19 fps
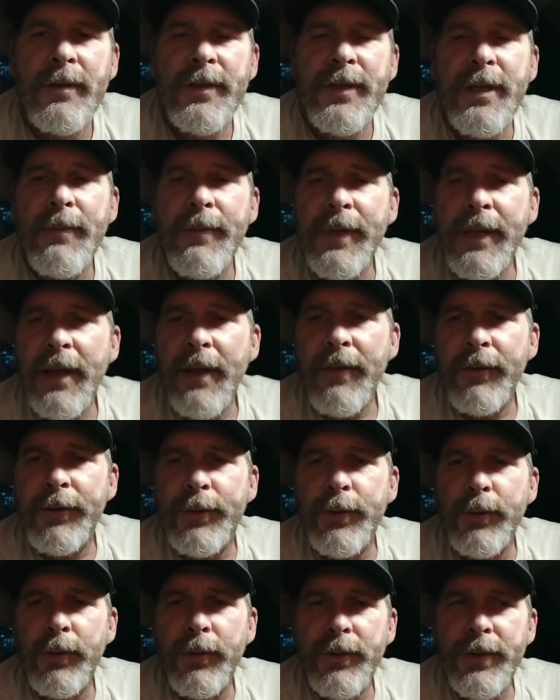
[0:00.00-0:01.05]
Some of the other
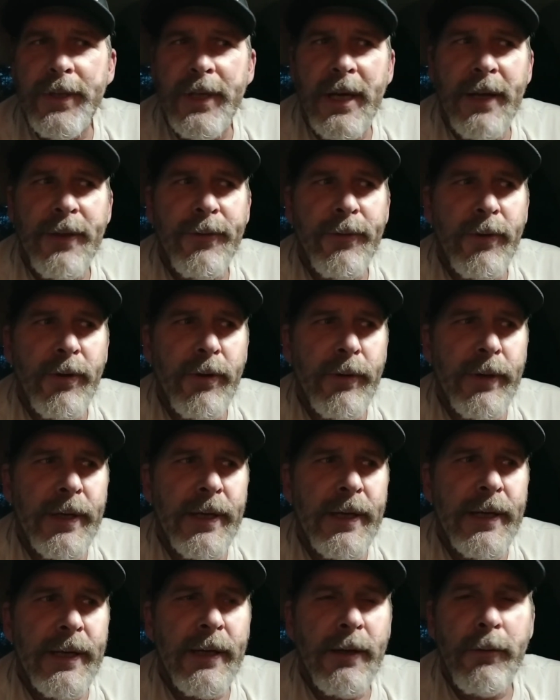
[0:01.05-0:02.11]
tools that I threw
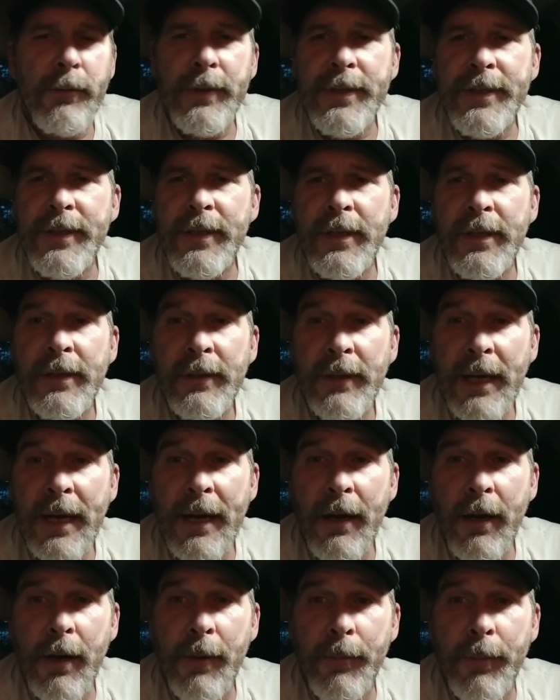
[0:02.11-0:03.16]
in here was a
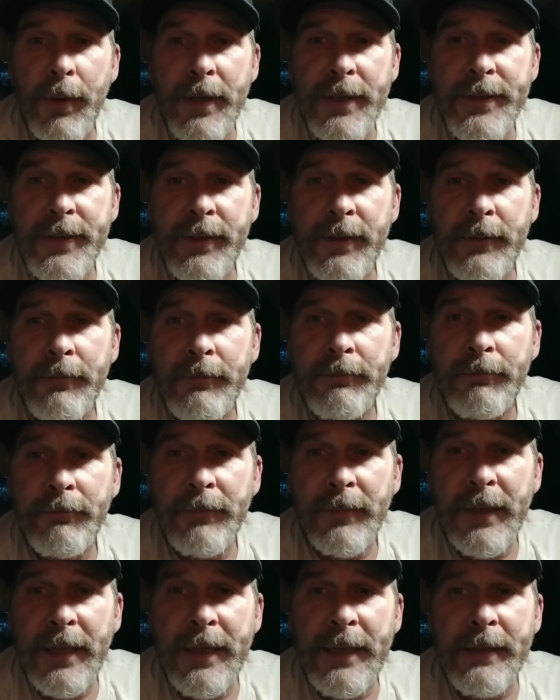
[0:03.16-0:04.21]
air compressor
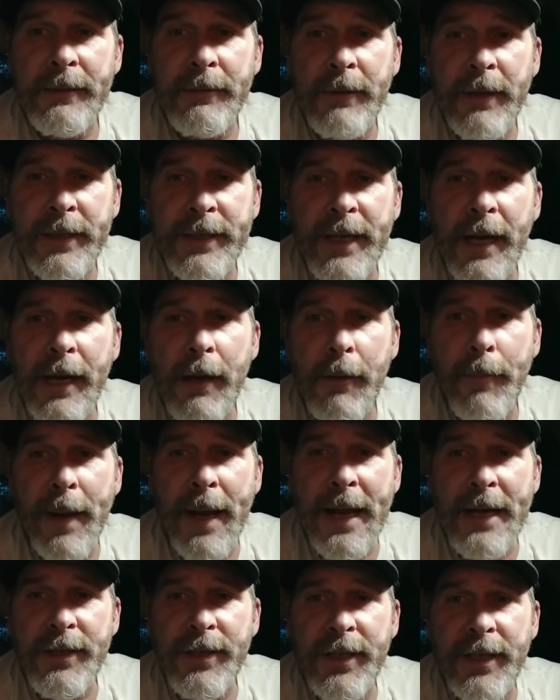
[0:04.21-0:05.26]
and the tire
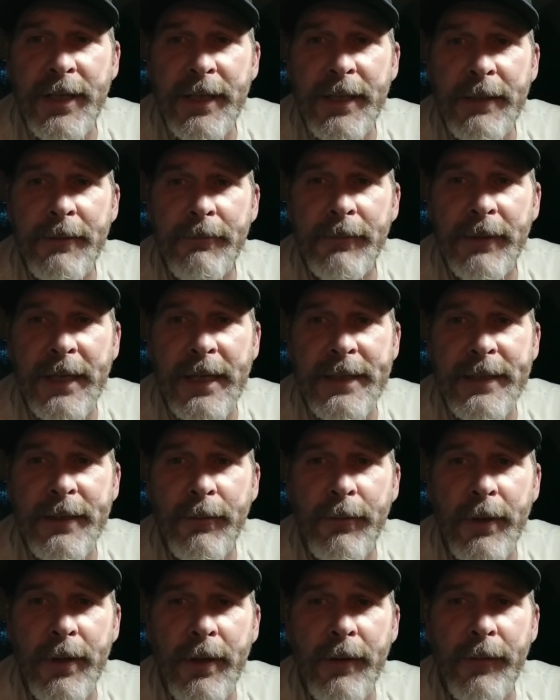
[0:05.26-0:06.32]
patch kit in case I
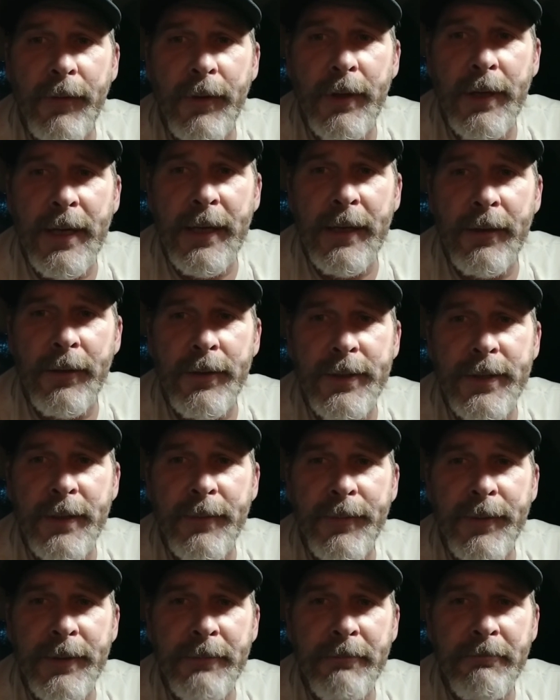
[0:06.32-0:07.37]
run over a nail or
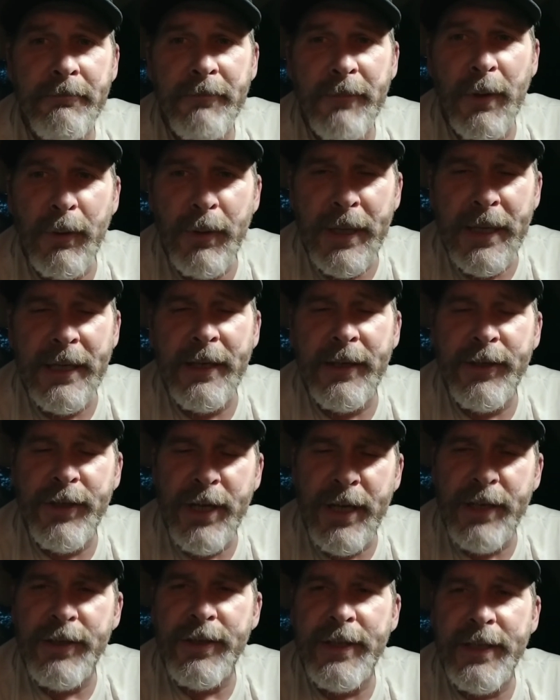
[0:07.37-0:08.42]
something. No need to
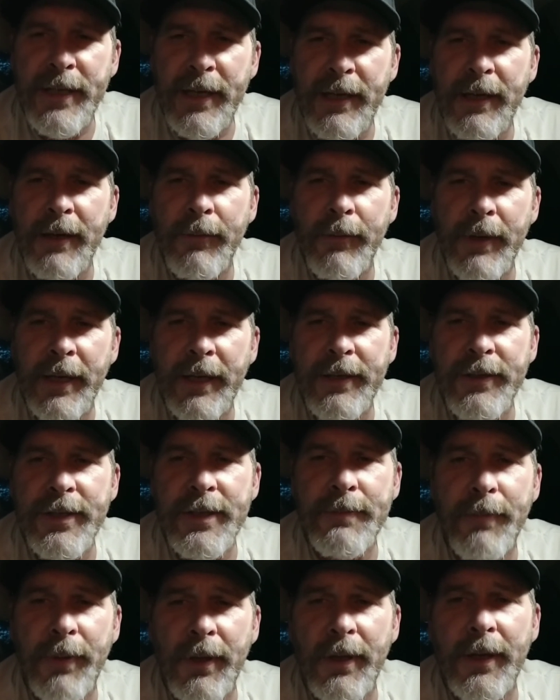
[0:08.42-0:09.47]
change the tire when I could
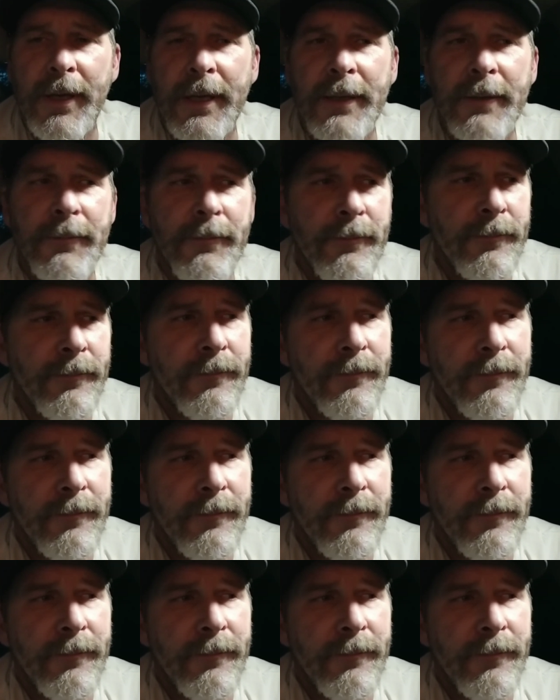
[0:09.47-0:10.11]
just plug it.